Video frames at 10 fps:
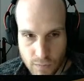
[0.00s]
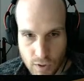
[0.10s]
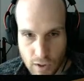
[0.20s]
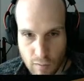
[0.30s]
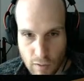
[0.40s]

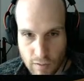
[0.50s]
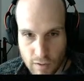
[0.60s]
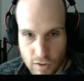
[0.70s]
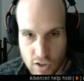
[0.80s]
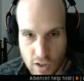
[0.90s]
I'm around in
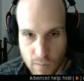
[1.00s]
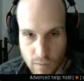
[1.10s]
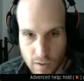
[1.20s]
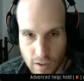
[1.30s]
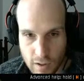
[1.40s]
the
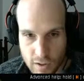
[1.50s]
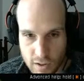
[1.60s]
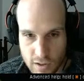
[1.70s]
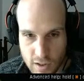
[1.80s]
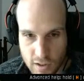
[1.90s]
chamber. It looks like
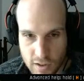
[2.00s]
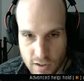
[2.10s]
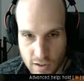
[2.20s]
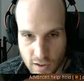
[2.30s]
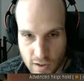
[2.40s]
it's kind of
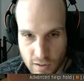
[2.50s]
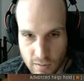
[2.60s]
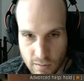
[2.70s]
stuck there.